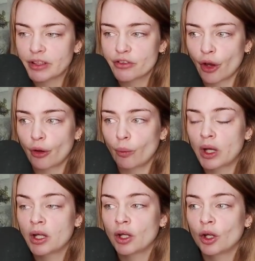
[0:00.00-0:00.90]

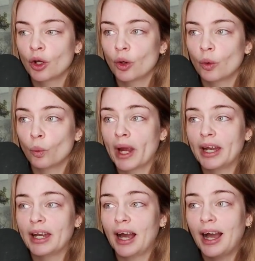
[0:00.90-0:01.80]
So
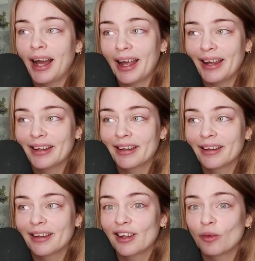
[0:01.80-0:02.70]
when I
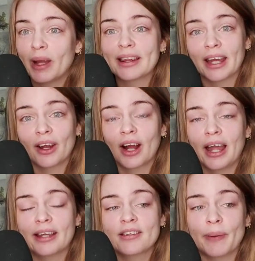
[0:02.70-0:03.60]
went there,
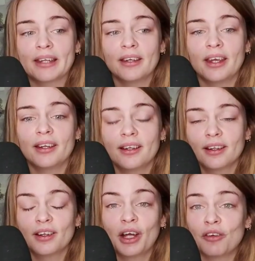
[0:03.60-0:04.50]
I expected
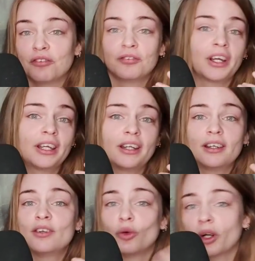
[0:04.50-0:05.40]
a
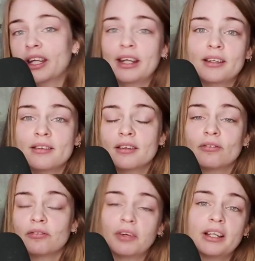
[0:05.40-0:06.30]
fucking dorky,
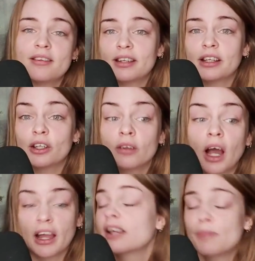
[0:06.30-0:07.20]
fun,
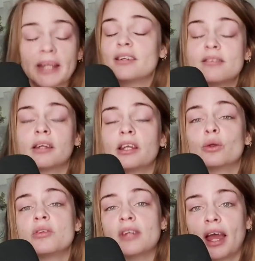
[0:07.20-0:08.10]
I expected a silly
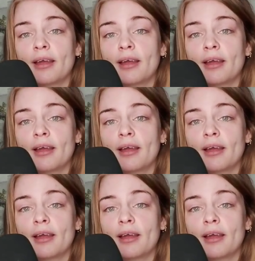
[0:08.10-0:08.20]
goose